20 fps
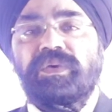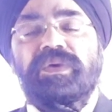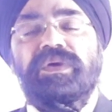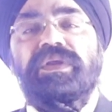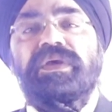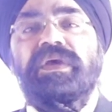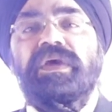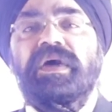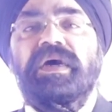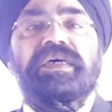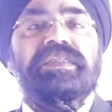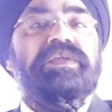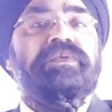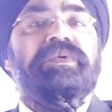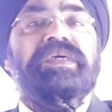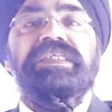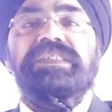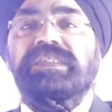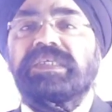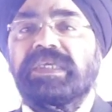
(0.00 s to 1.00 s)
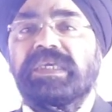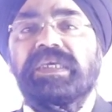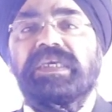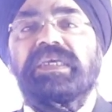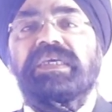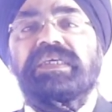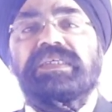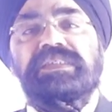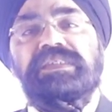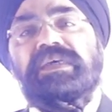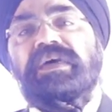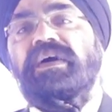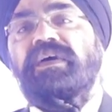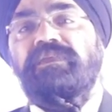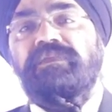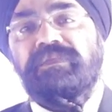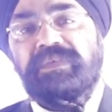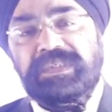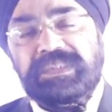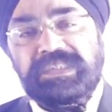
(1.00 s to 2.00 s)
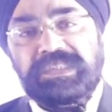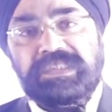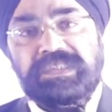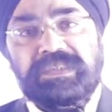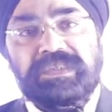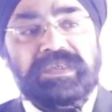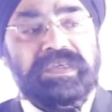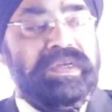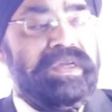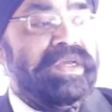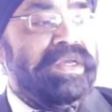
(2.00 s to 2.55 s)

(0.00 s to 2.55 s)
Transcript: good. Otherwise he is a visitor.